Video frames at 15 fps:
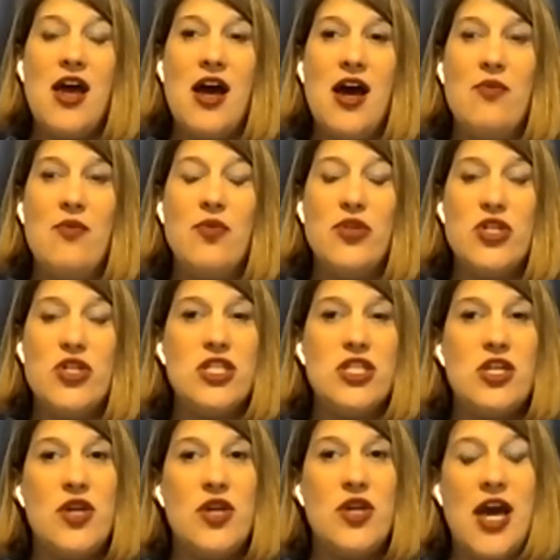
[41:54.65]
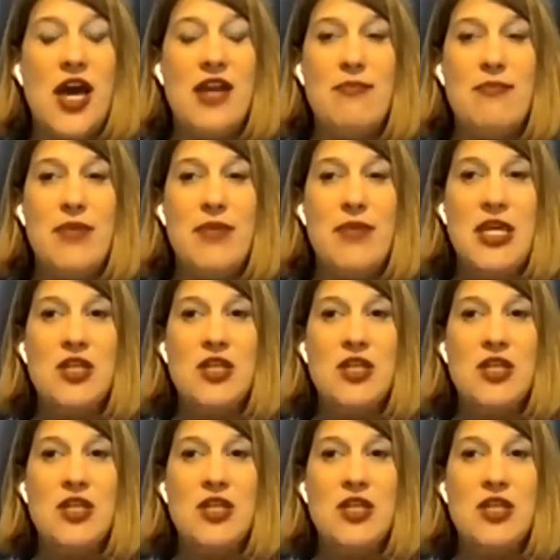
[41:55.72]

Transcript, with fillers: uh, we're just going to kind of meet